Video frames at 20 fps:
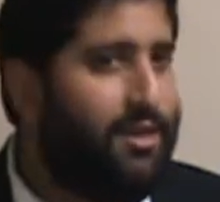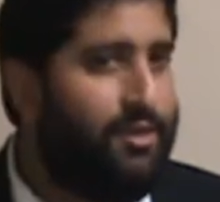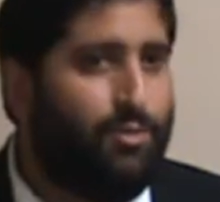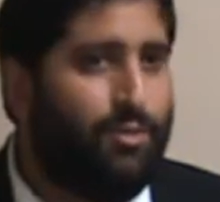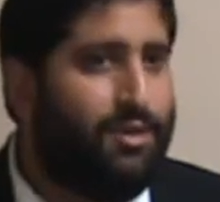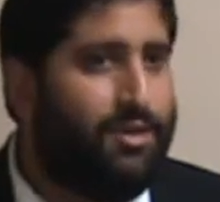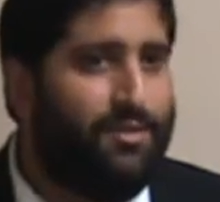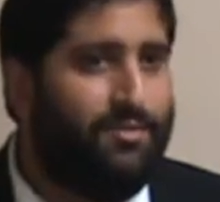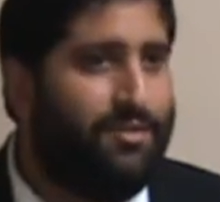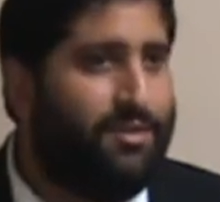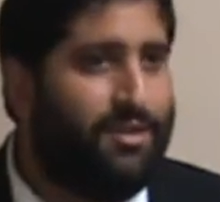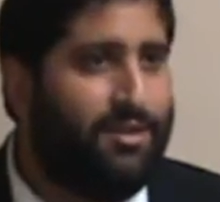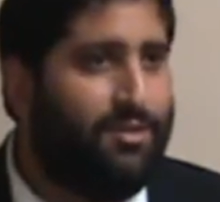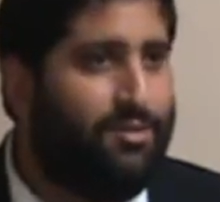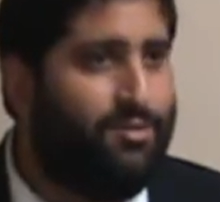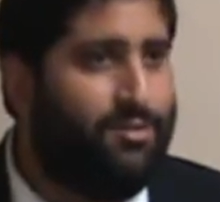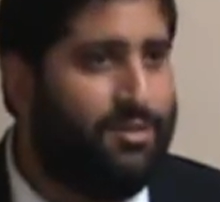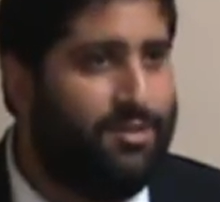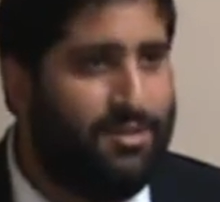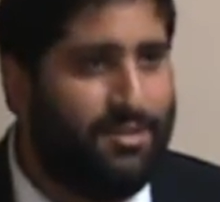he wouldn't even
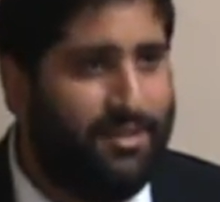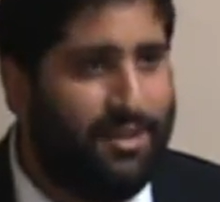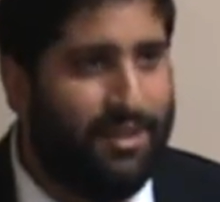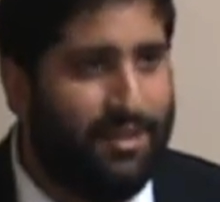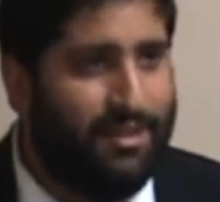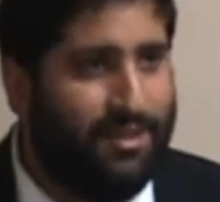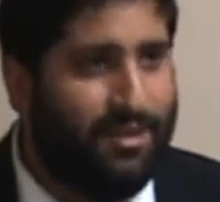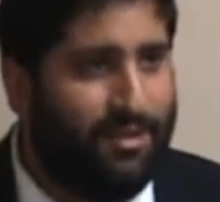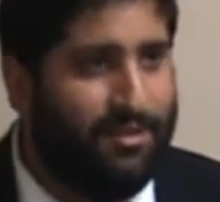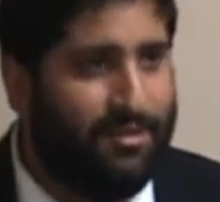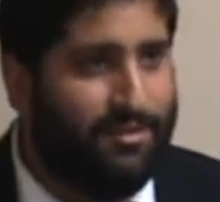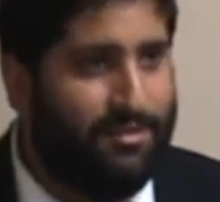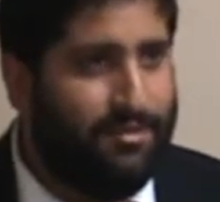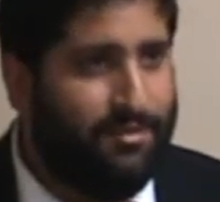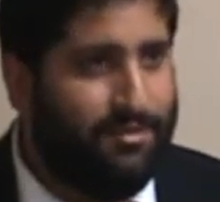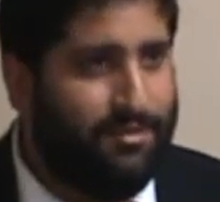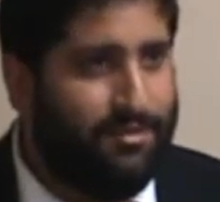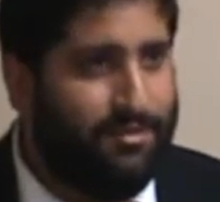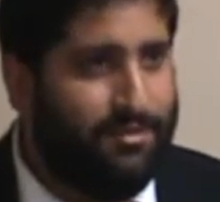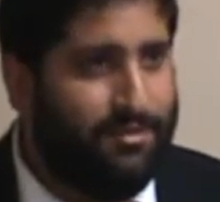include this as a halacha.
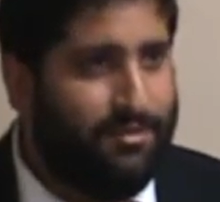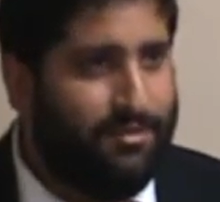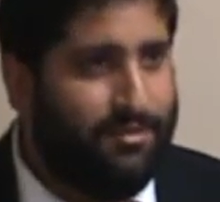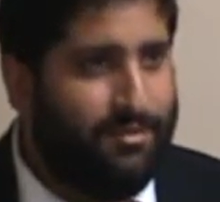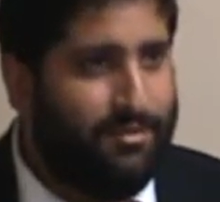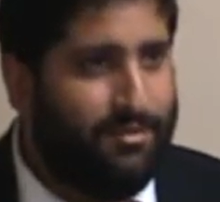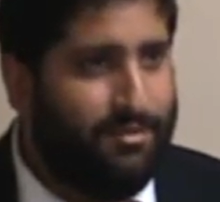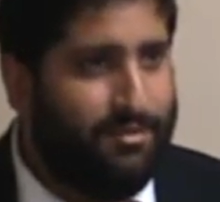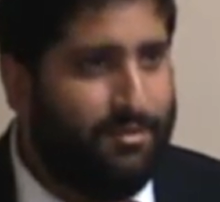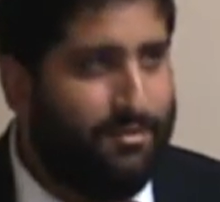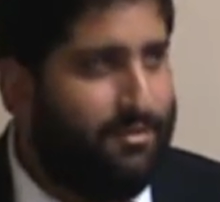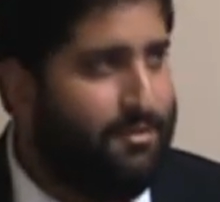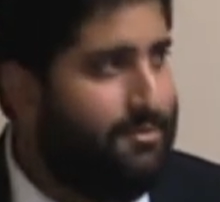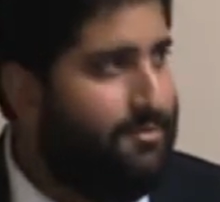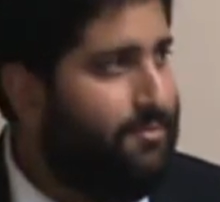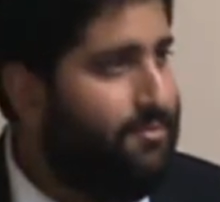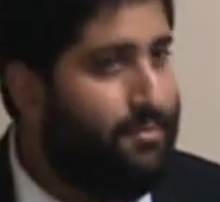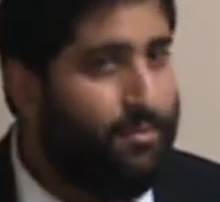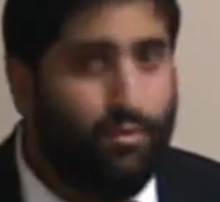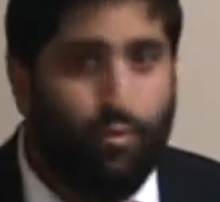Which
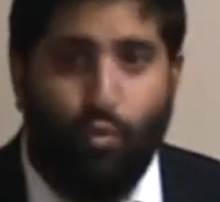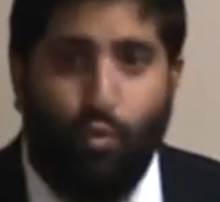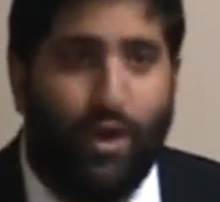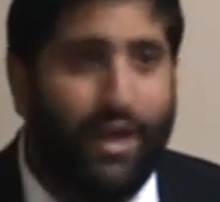one?